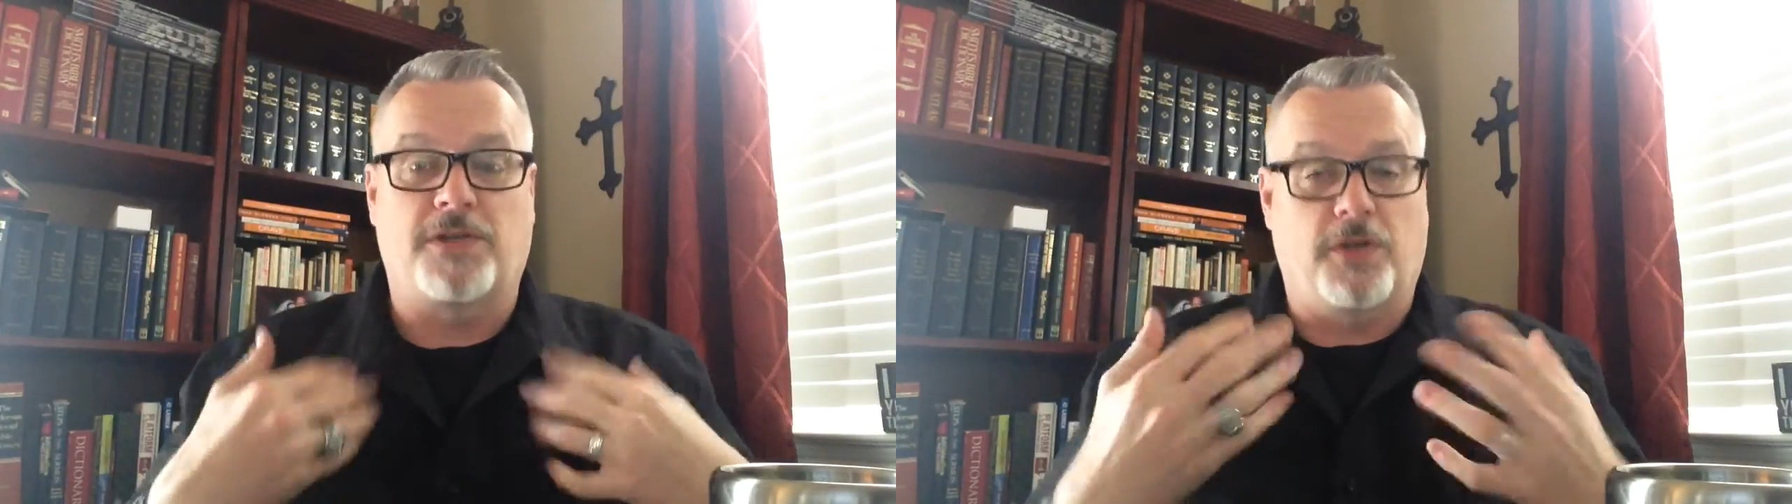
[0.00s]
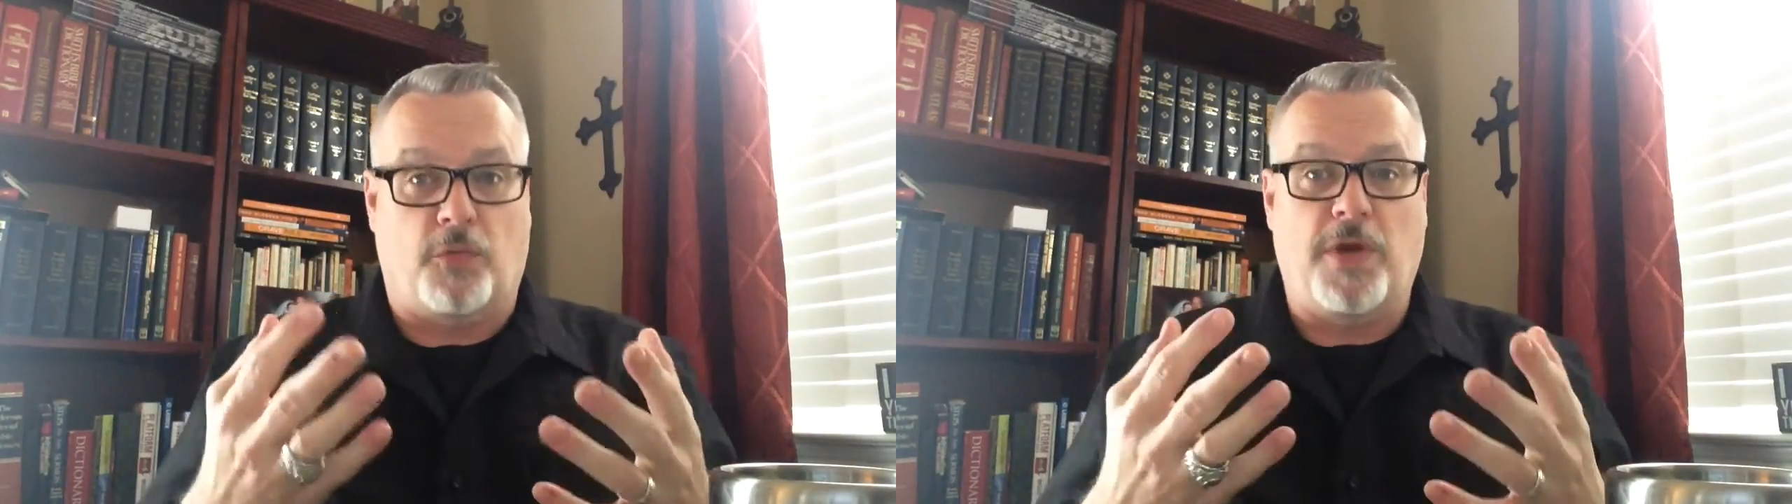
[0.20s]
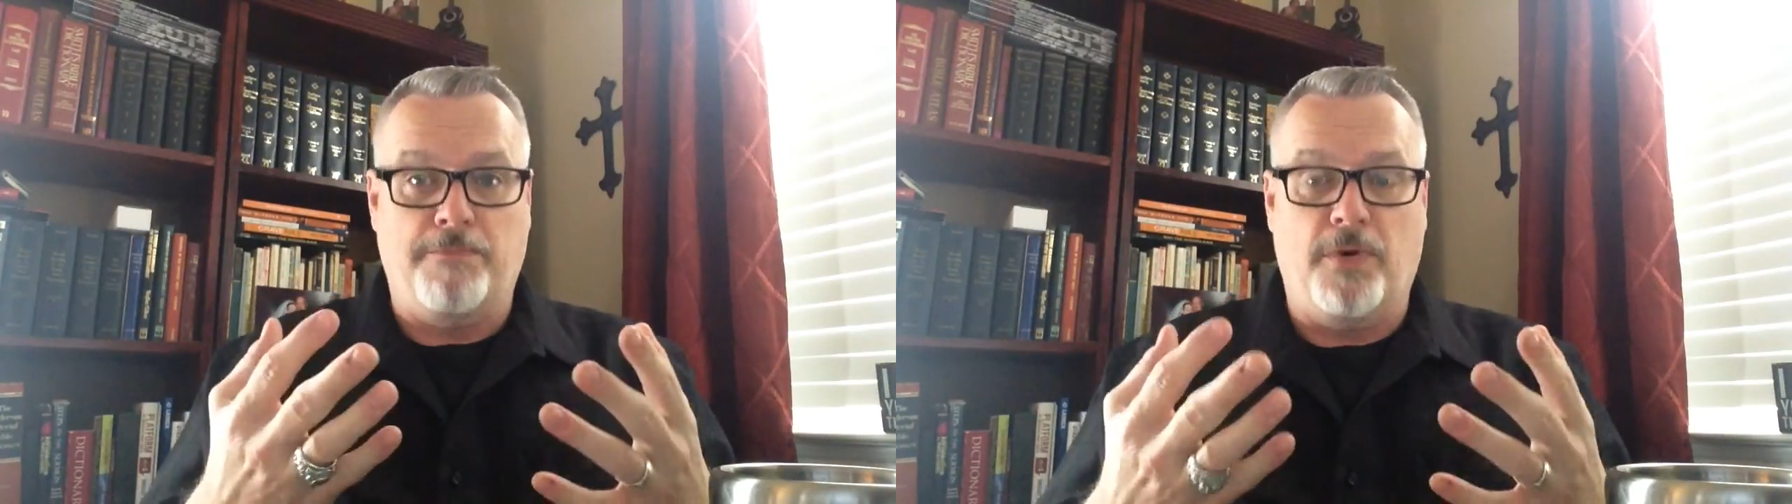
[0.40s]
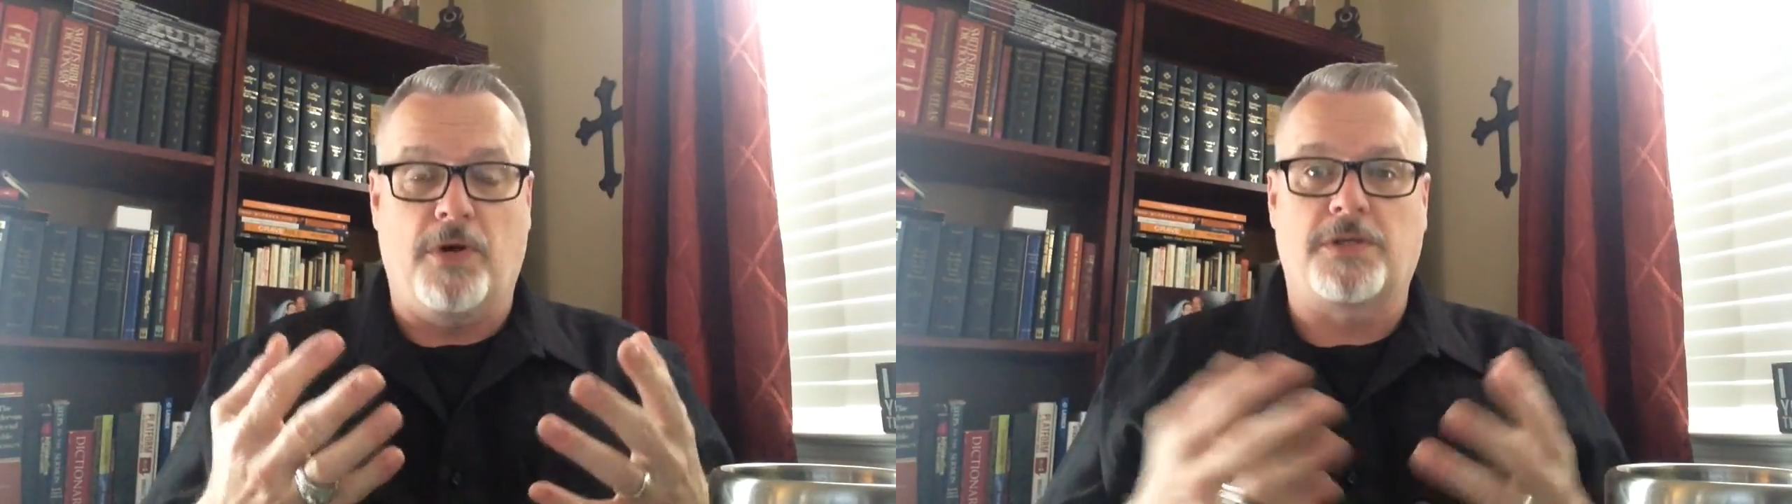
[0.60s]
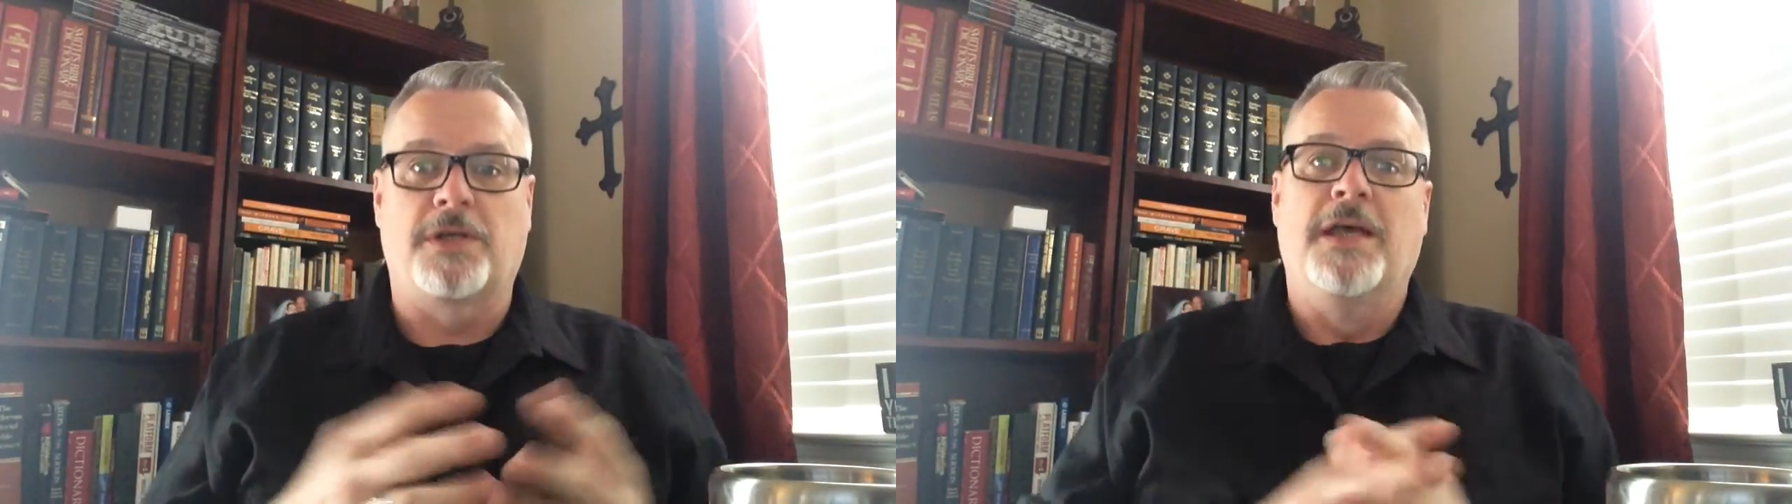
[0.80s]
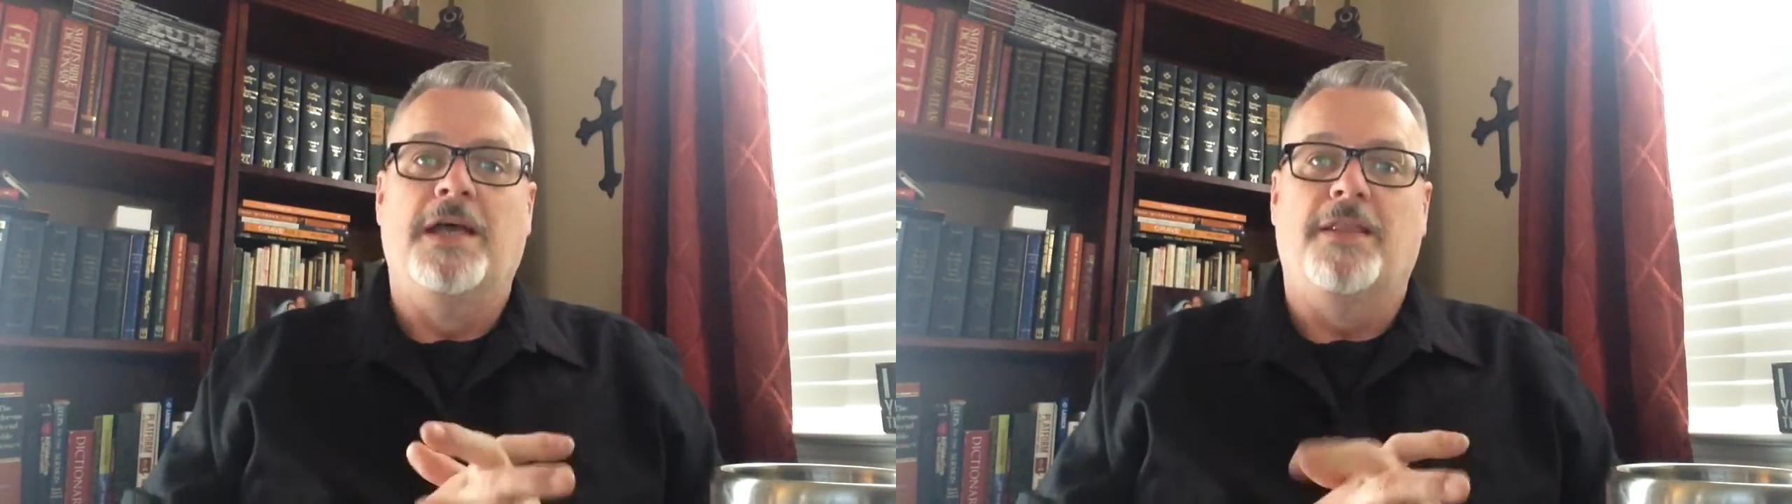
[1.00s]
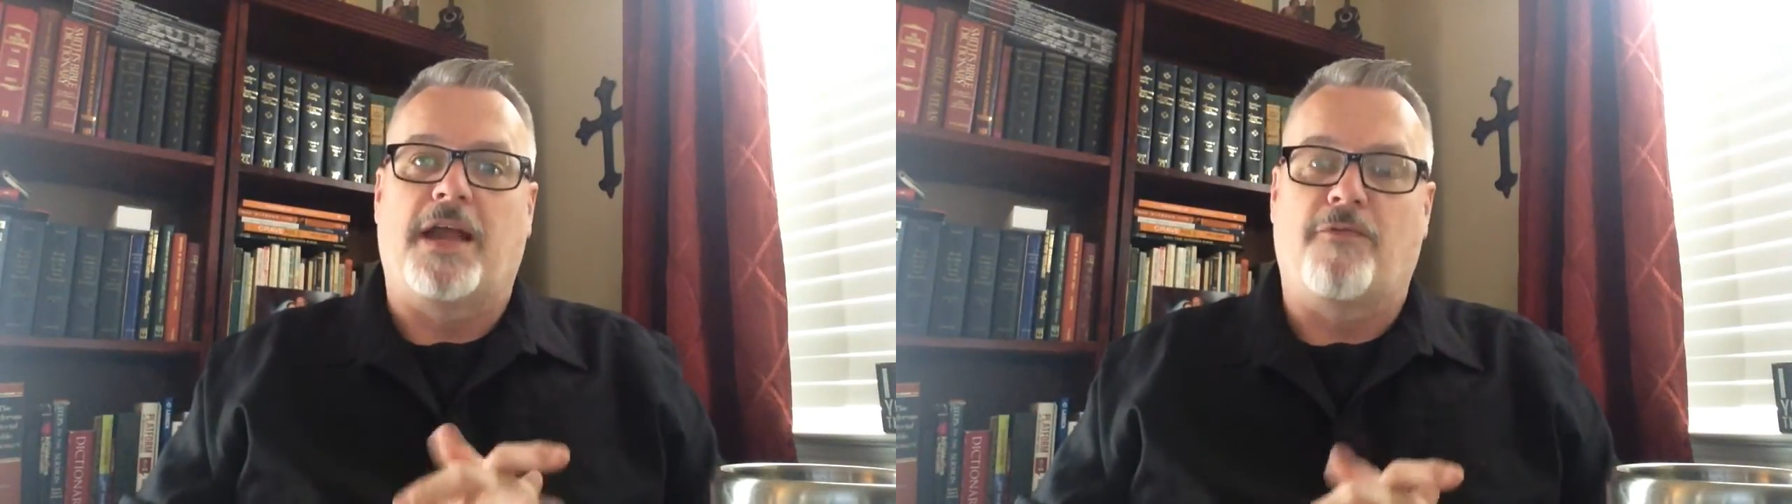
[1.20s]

the three books that